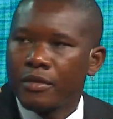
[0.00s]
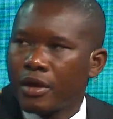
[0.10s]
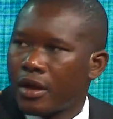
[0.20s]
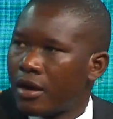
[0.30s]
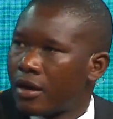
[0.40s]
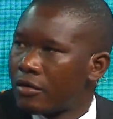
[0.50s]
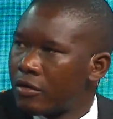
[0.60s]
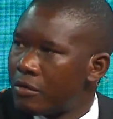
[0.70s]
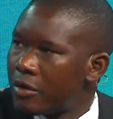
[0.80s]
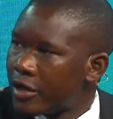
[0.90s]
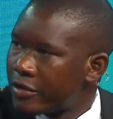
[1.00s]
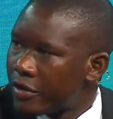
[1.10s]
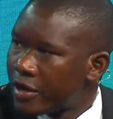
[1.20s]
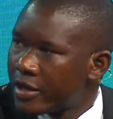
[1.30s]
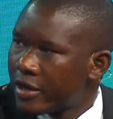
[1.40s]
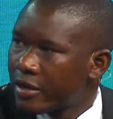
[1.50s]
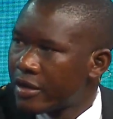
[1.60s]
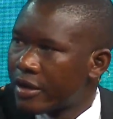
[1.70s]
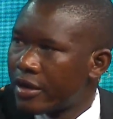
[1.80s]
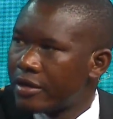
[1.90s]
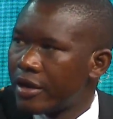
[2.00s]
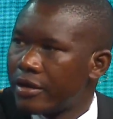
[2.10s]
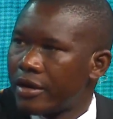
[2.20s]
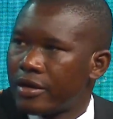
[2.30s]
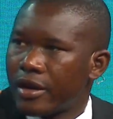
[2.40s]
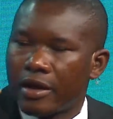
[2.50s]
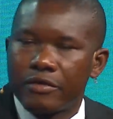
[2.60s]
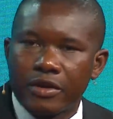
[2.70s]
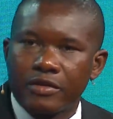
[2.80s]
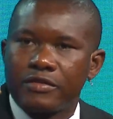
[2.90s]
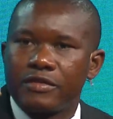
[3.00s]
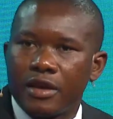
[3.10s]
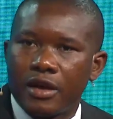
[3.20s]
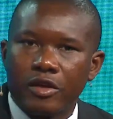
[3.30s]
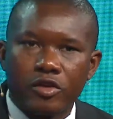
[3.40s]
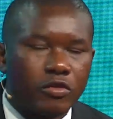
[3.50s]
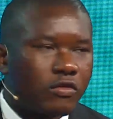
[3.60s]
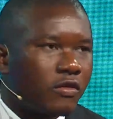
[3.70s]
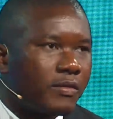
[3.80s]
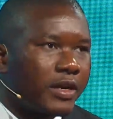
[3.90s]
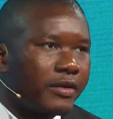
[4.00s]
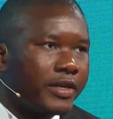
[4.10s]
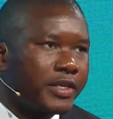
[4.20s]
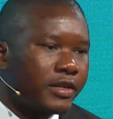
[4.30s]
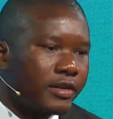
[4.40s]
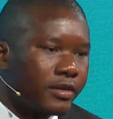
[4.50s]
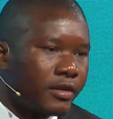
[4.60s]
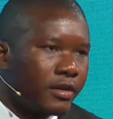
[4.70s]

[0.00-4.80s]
global networking and address issues of migration